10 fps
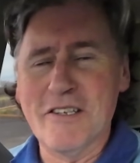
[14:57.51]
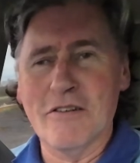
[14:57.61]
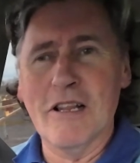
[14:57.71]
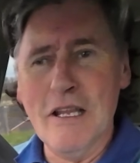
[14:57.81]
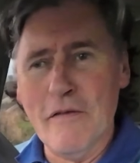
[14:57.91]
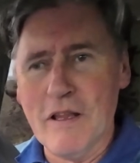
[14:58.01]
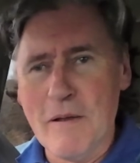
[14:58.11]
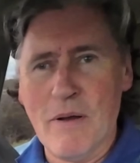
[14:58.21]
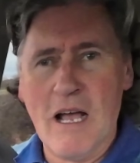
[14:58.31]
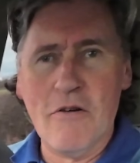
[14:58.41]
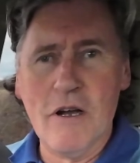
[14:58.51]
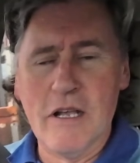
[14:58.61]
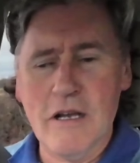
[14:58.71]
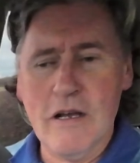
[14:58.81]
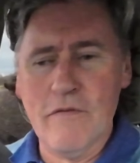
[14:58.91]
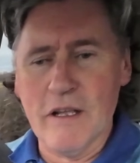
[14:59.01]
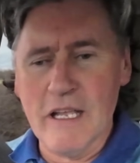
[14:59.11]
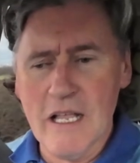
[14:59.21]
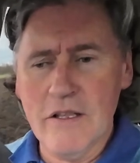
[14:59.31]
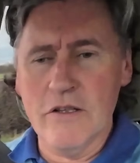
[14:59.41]
got a lovely power curve.
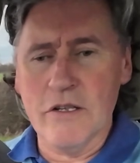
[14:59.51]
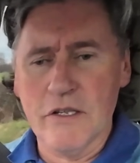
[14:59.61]
Again, it